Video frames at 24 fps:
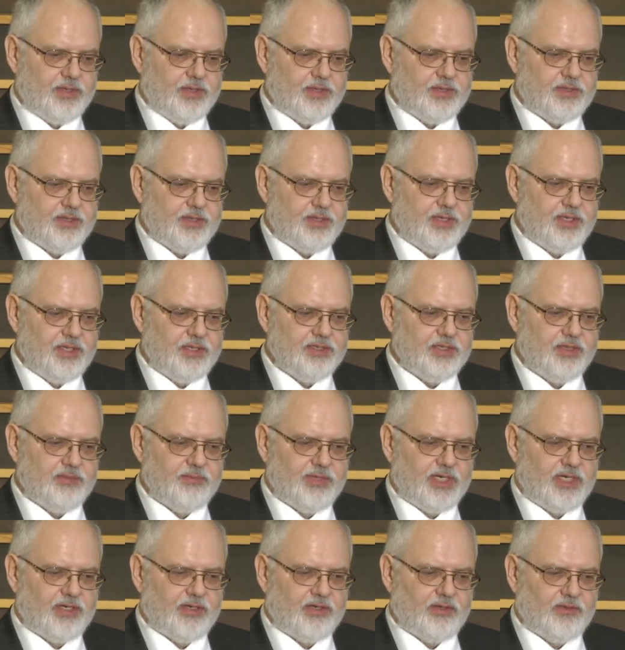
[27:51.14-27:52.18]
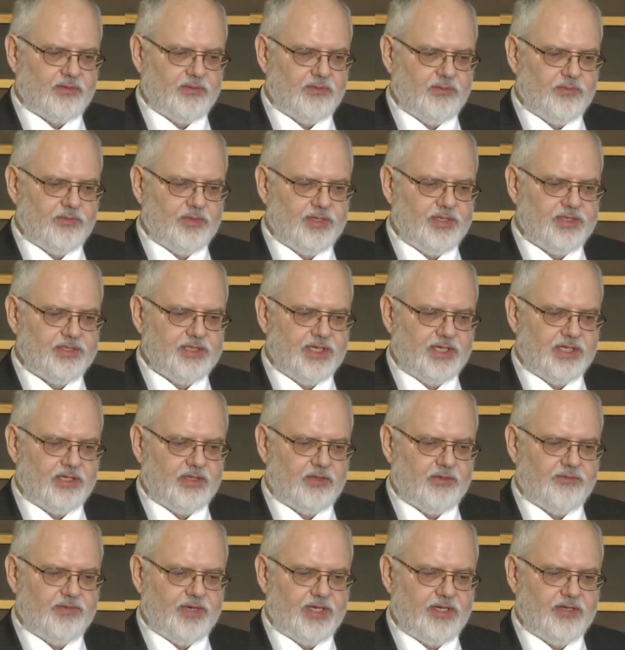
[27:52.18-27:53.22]
decision model, where the
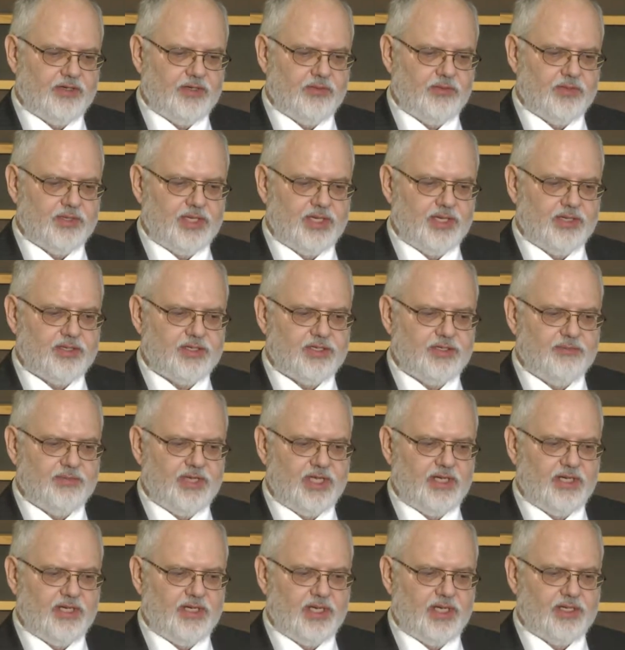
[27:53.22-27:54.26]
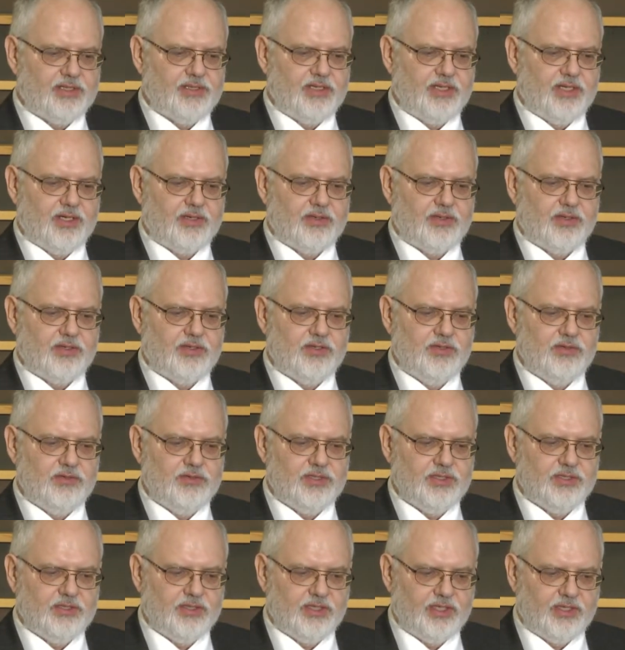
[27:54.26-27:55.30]
dollar value is estimated at the
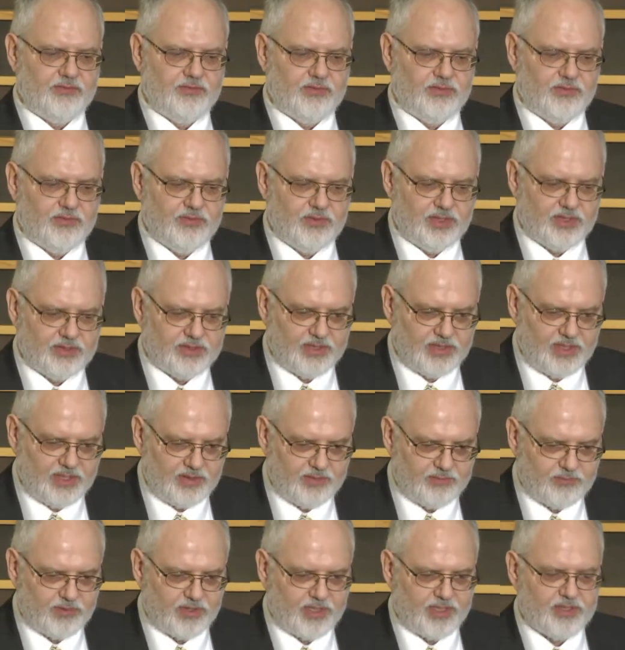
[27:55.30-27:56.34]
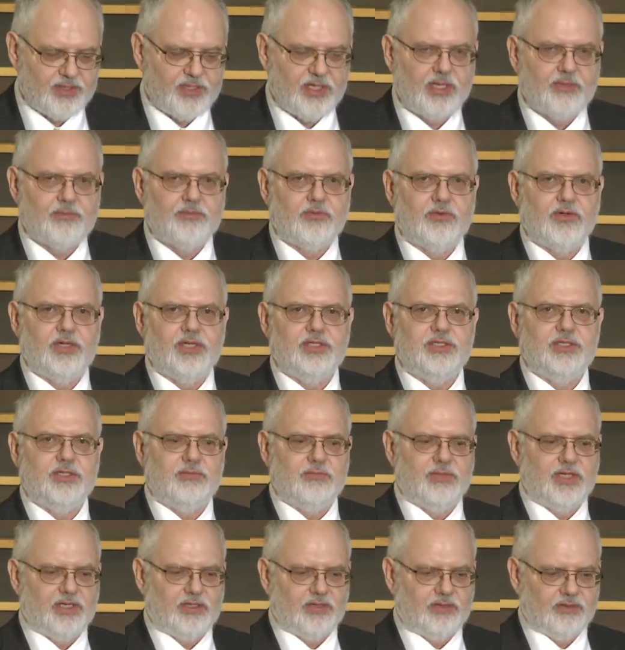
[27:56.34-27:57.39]
execution level, at the enterprise operation
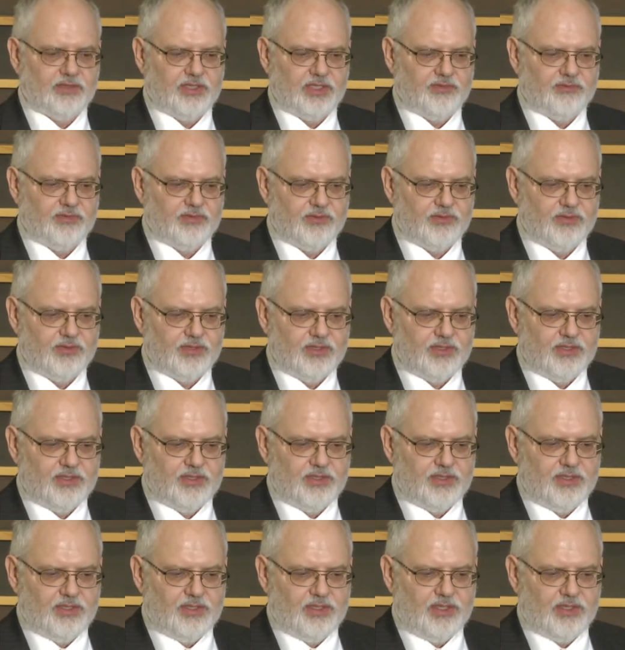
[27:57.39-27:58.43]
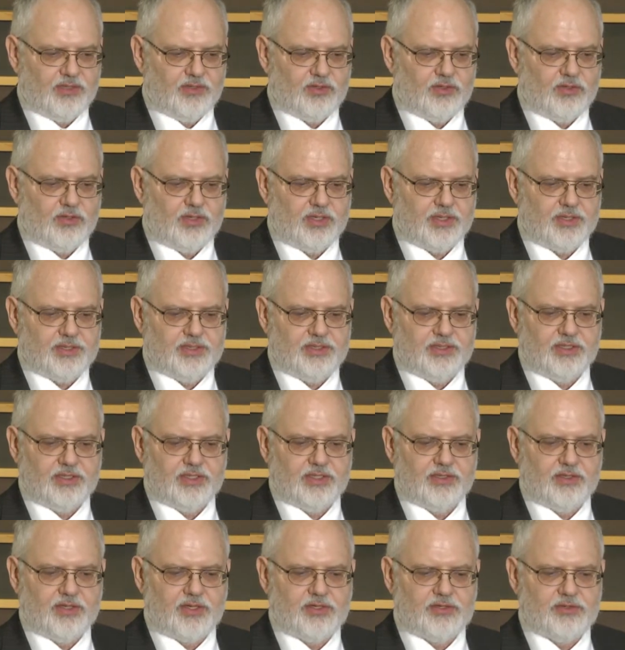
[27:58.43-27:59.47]
model level, and cost and
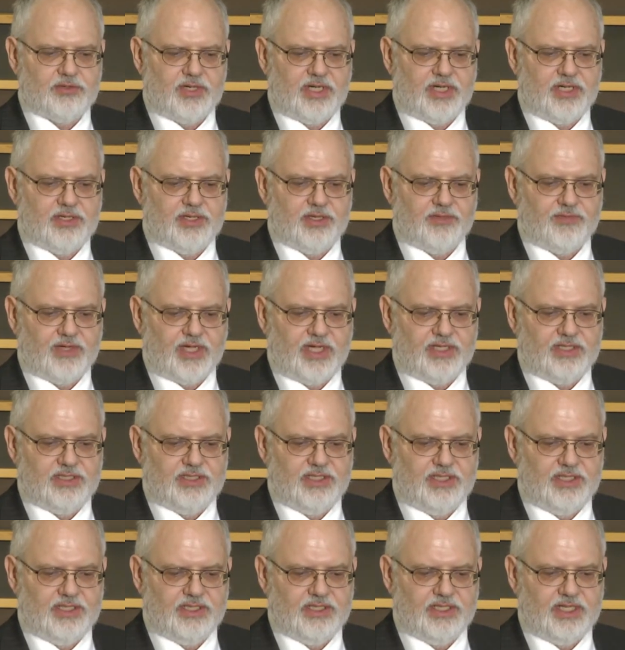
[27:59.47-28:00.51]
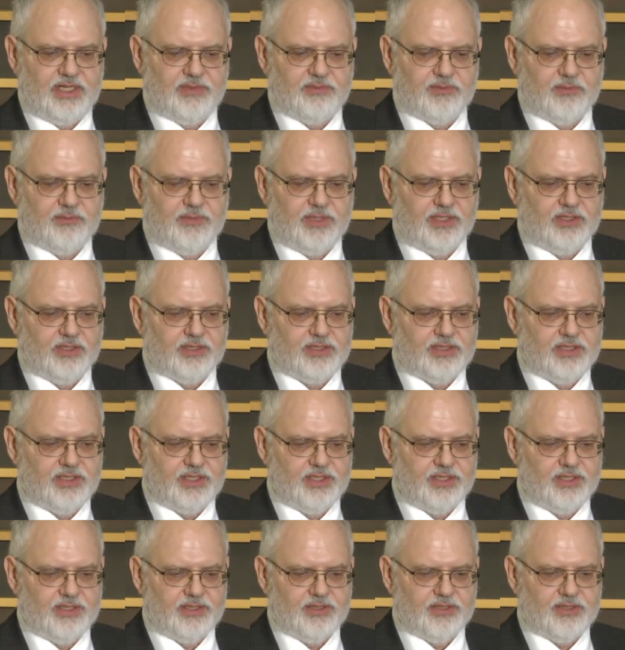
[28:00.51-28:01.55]
constraints of IT
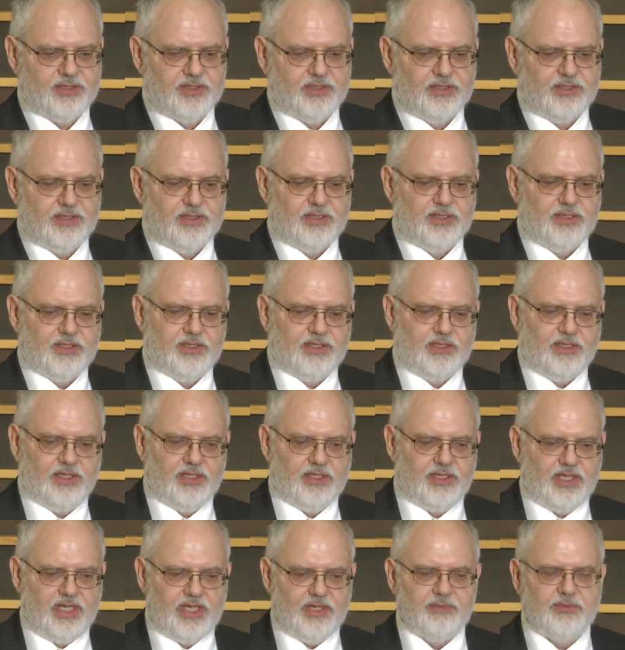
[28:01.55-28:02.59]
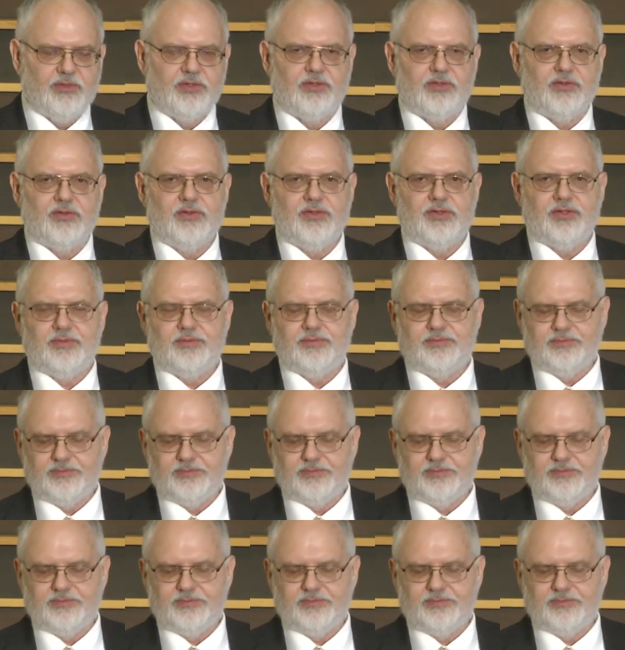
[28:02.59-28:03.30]
capability enablers